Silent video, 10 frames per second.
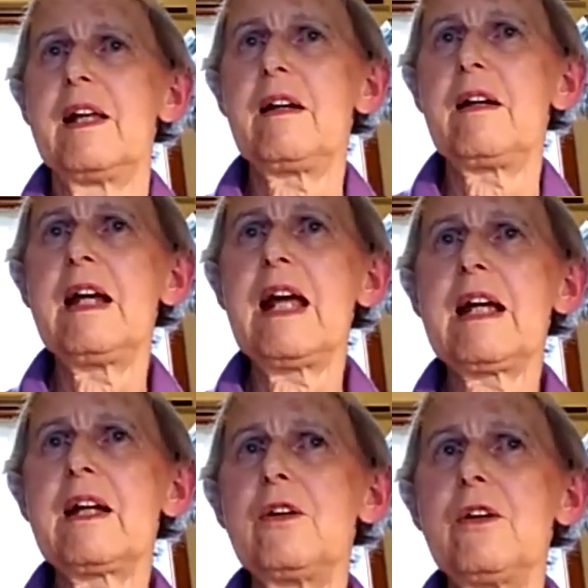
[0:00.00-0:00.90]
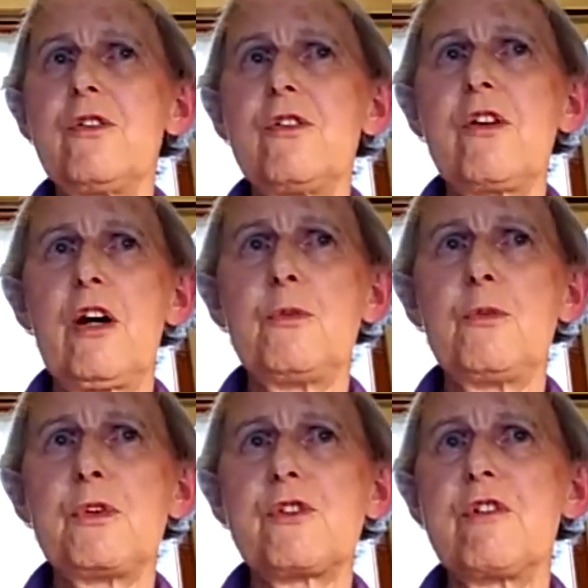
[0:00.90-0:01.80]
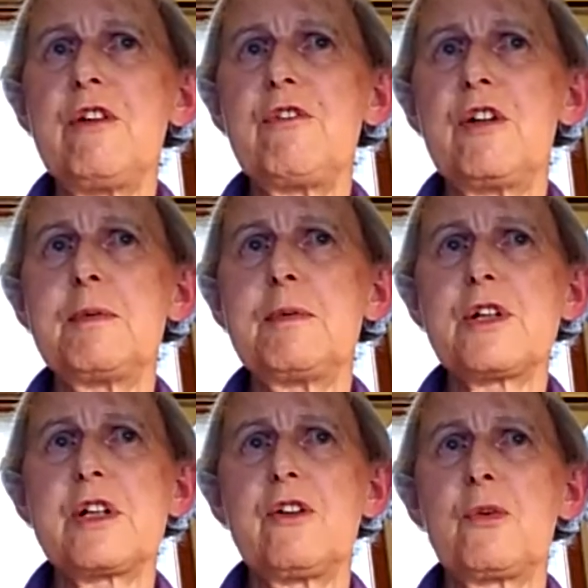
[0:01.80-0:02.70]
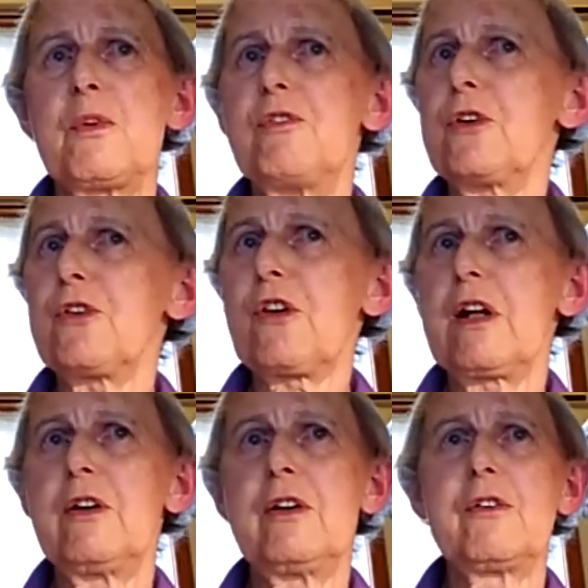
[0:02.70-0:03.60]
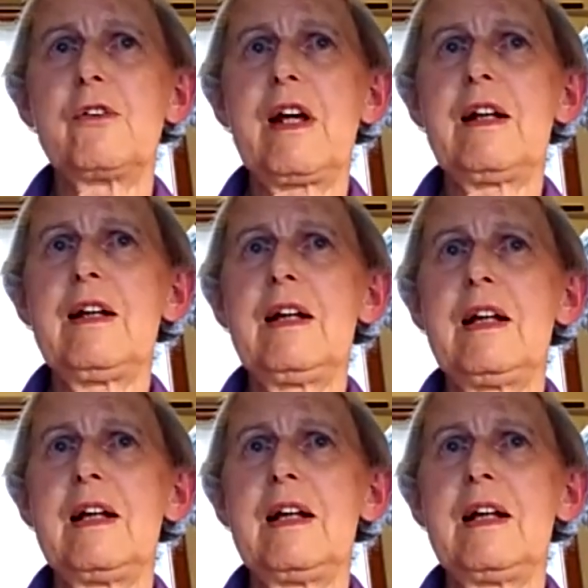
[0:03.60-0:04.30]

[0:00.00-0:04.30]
The Linacre Nurses' Home was refurbished into a 4-star hotel.